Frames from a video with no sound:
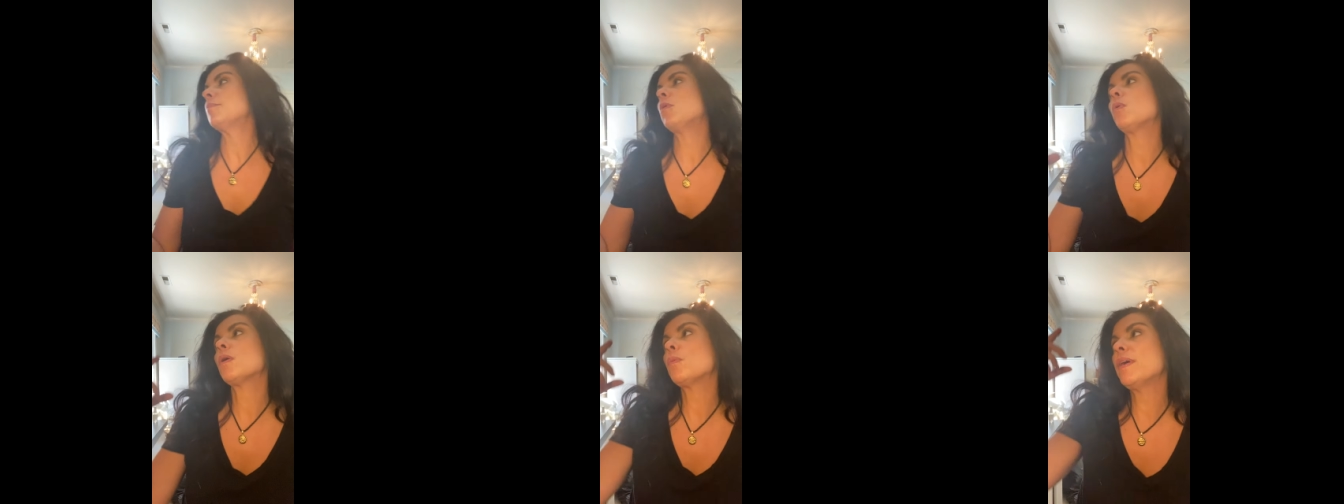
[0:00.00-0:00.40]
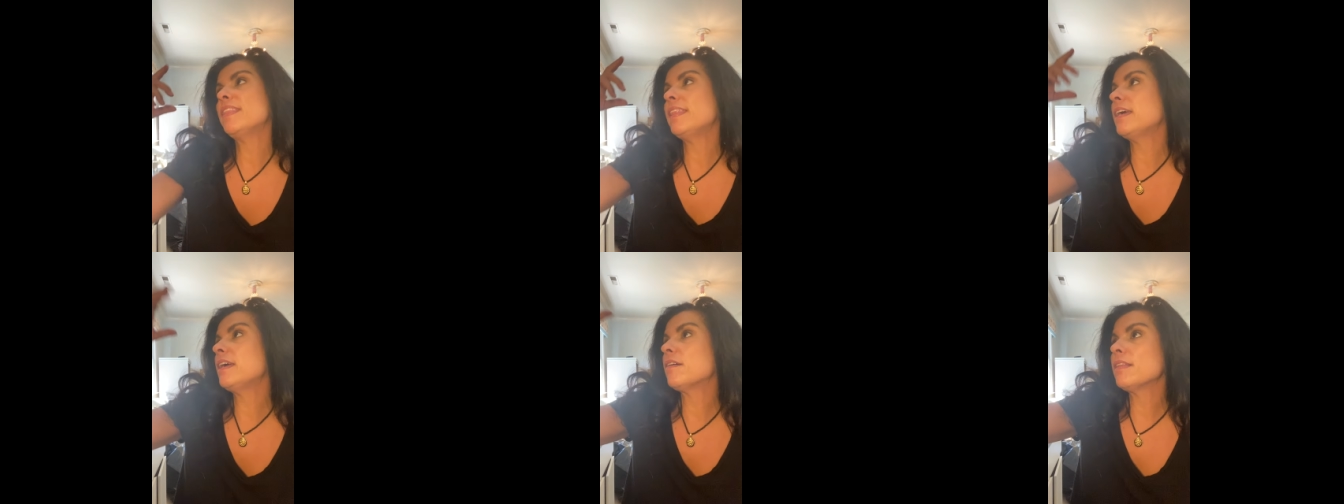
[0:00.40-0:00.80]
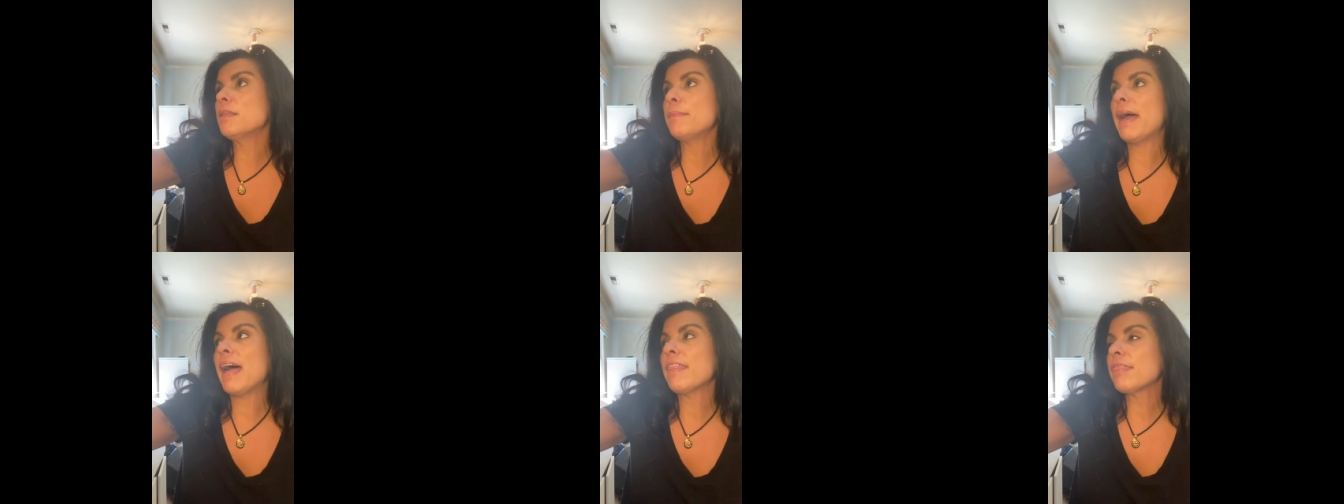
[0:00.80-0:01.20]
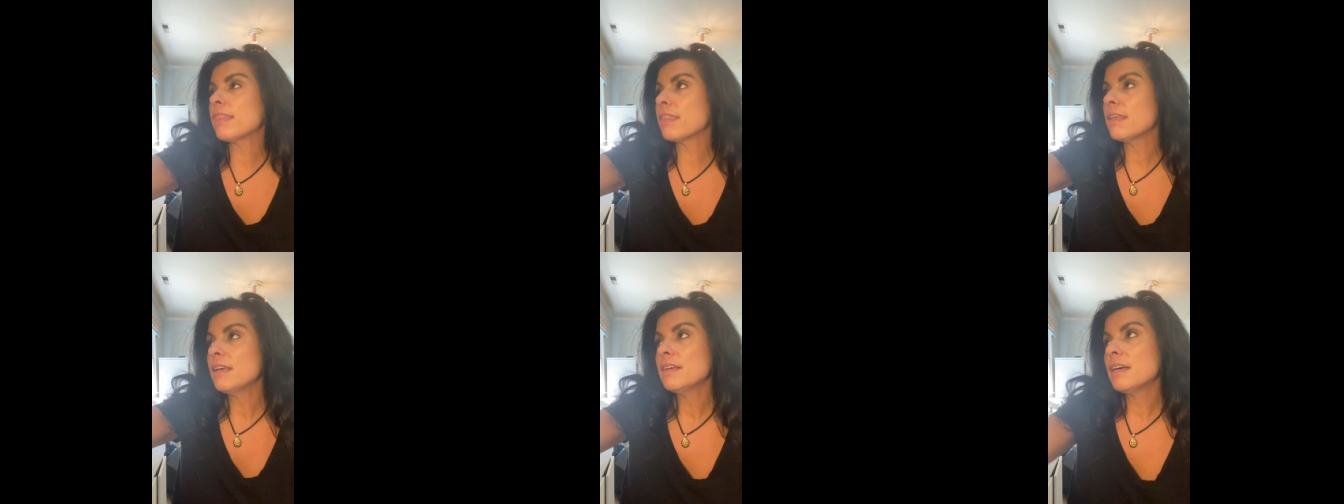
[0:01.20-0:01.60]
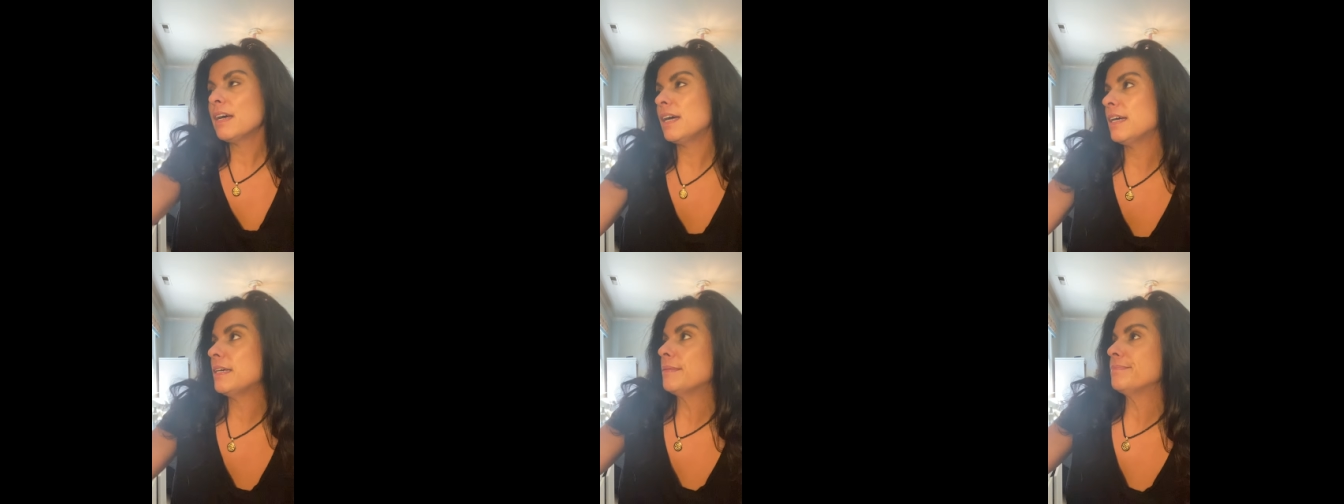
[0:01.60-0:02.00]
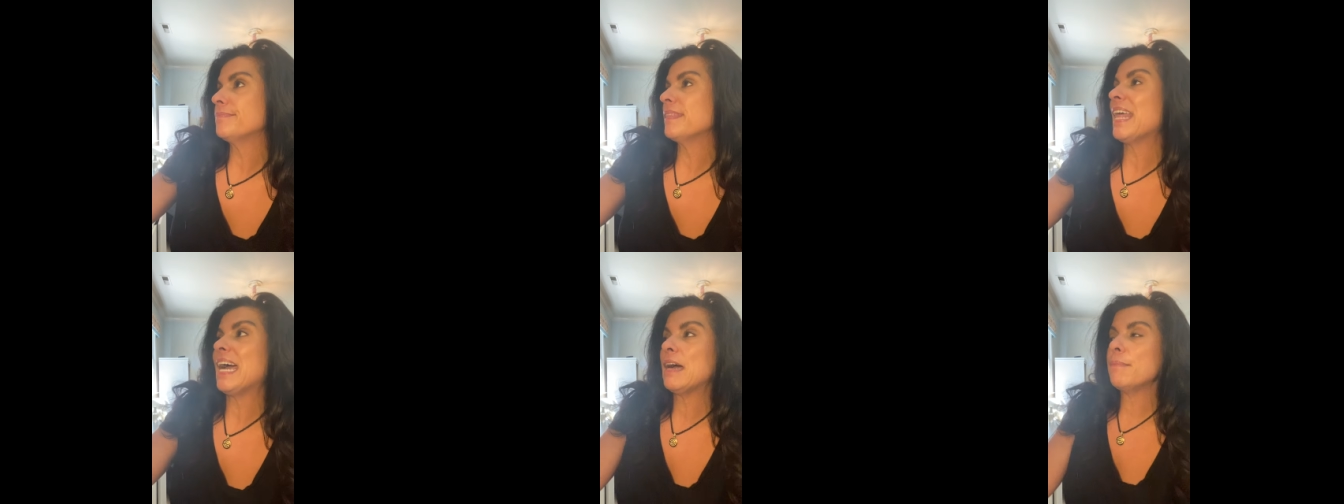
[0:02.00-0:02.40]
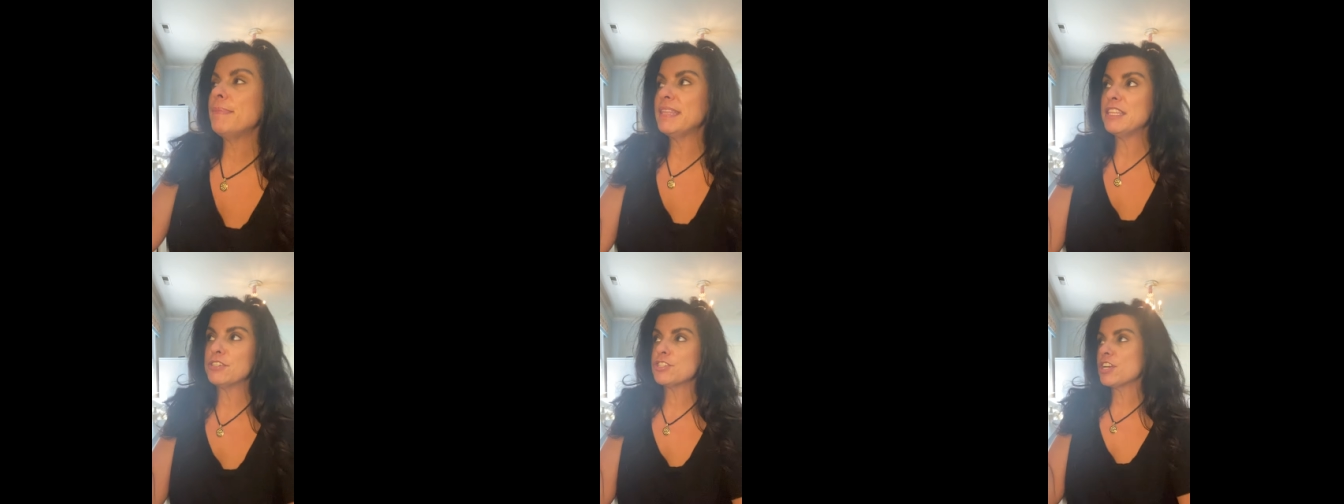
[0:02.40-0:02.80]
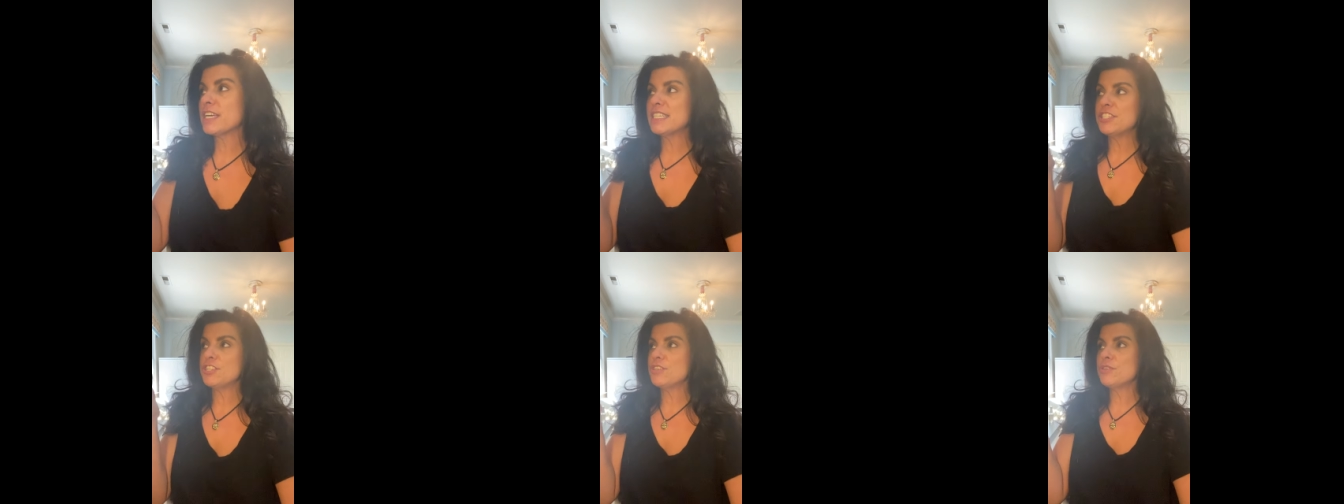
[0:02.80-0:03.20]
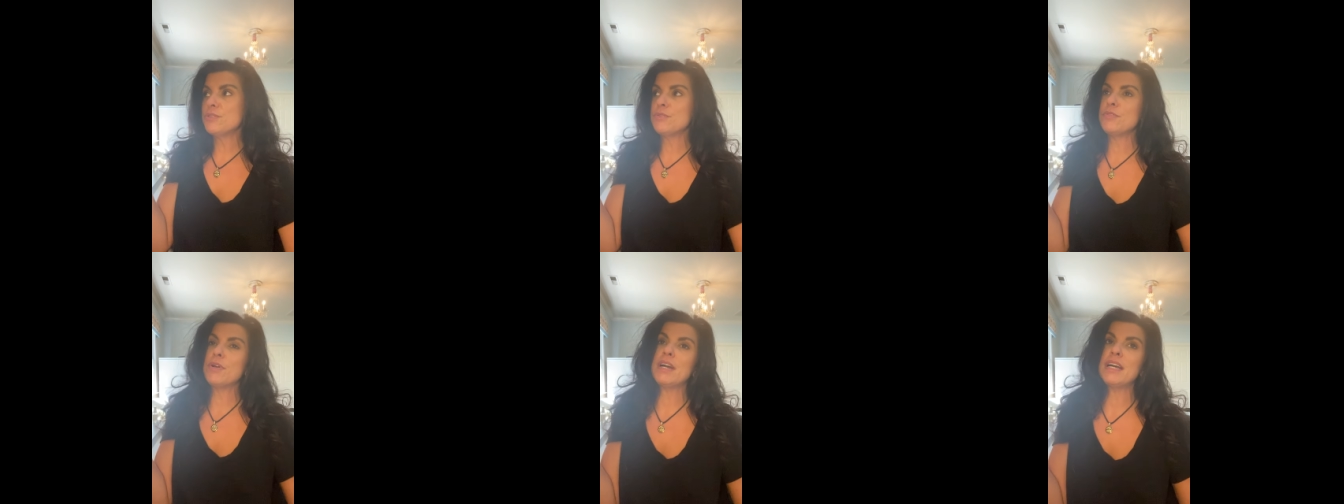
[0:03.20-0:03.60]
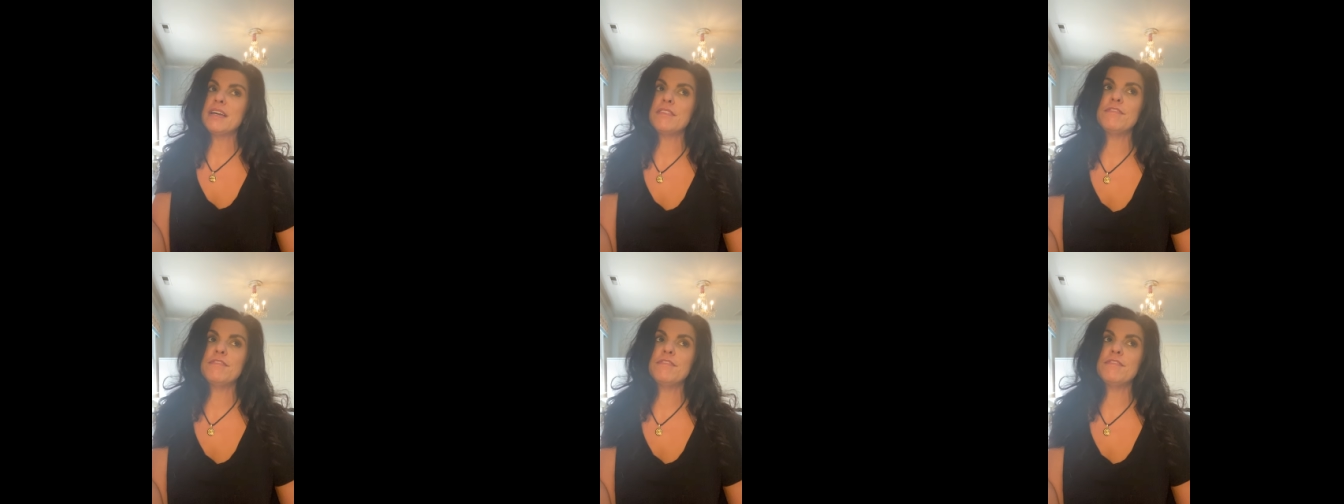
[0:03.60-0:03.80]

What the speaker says: or when they are in the math lab and they're trying to